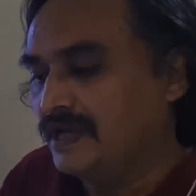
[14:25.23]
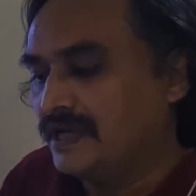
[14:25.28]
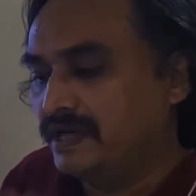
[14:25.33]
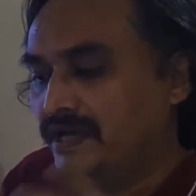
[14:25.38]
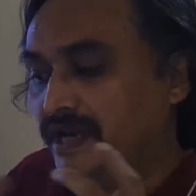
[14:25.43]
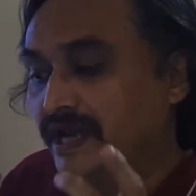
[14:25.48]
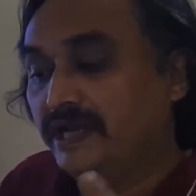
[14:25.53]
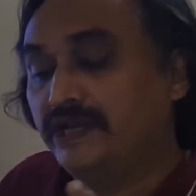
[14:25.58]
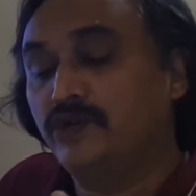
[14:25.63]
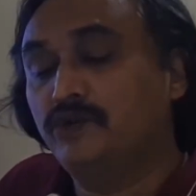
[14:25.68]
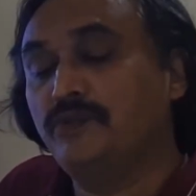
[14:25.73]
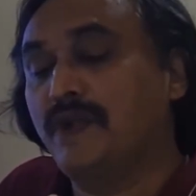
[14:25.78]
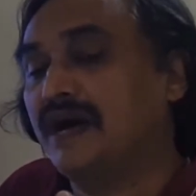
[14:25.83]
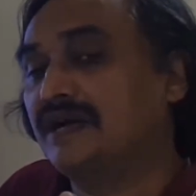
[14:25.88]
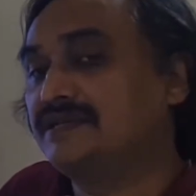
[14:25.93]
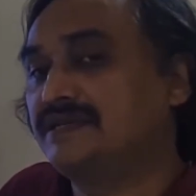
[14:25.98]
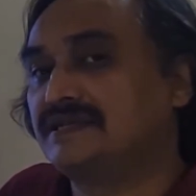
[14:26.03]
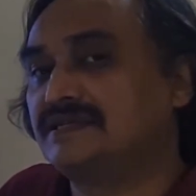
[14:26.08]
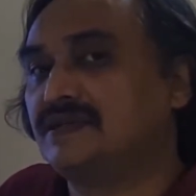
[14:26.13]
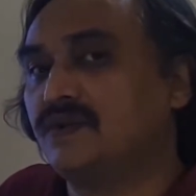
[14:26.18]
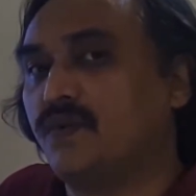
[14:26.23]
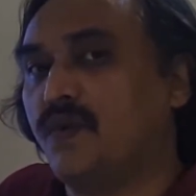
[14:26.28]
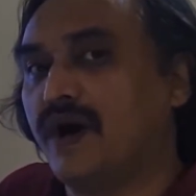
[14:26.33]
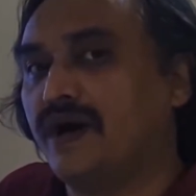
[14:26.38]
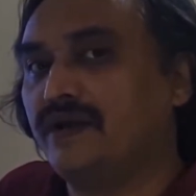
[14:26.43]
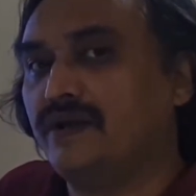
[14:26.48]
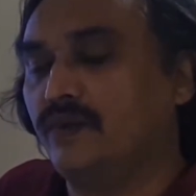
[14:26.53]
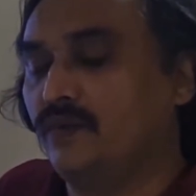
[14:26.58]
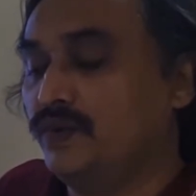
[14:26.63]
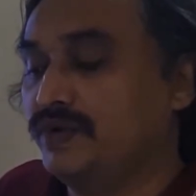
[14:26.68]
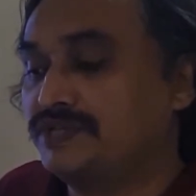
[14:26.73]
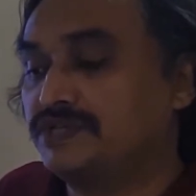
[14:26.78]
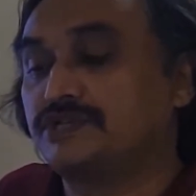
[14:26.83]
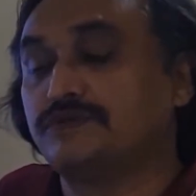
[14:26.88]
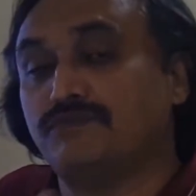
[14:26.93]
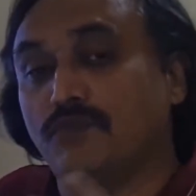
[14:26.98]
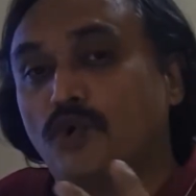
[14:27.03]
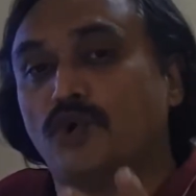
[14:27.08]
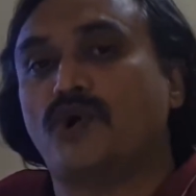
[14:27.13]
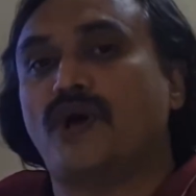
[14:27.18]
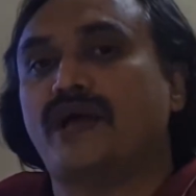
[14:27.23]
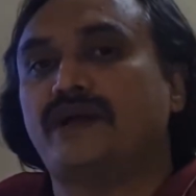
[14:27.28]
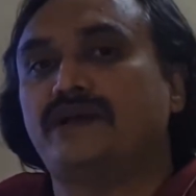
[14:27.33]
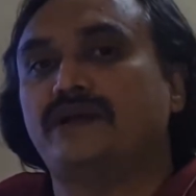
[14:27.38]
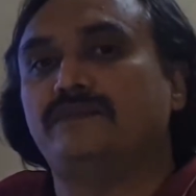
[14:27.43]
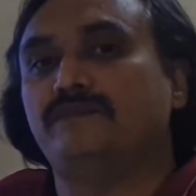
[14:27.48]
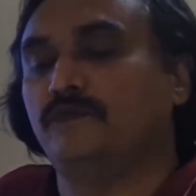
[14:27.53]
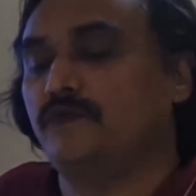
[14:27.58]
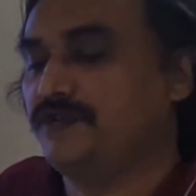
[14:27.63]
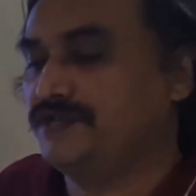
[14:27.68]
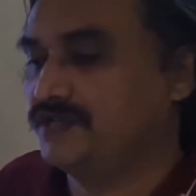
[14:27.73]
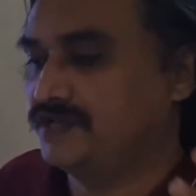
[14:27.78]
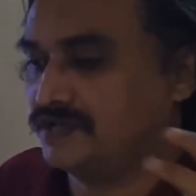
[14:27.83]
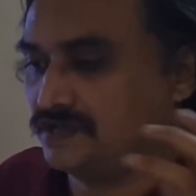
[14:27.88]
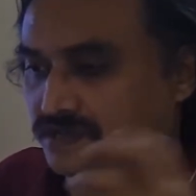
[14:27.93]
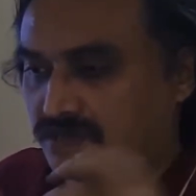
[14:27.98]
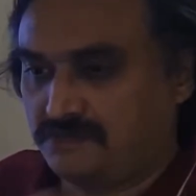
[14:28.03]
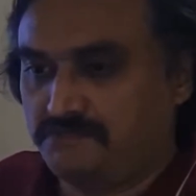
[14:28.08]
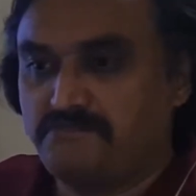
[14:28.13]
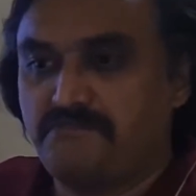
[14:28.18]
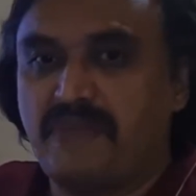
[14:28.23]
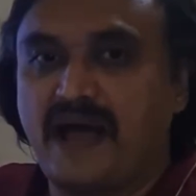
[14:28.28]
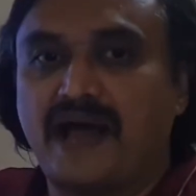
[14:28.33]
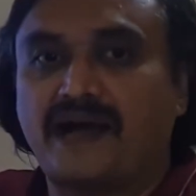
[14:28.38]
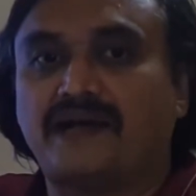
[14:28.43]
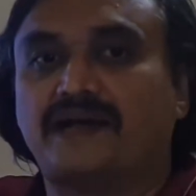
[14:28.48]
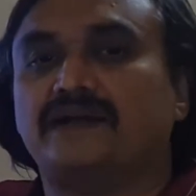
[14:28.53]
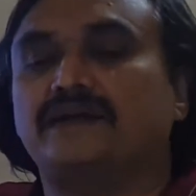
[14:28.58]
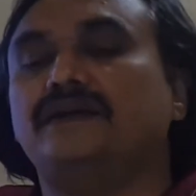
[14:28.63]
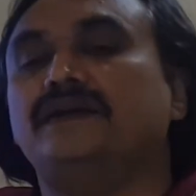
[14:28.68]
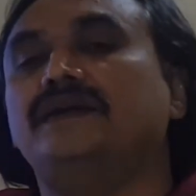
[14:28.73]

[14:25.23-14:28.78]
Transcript: Native mass is the one which is monoatom, which is packed,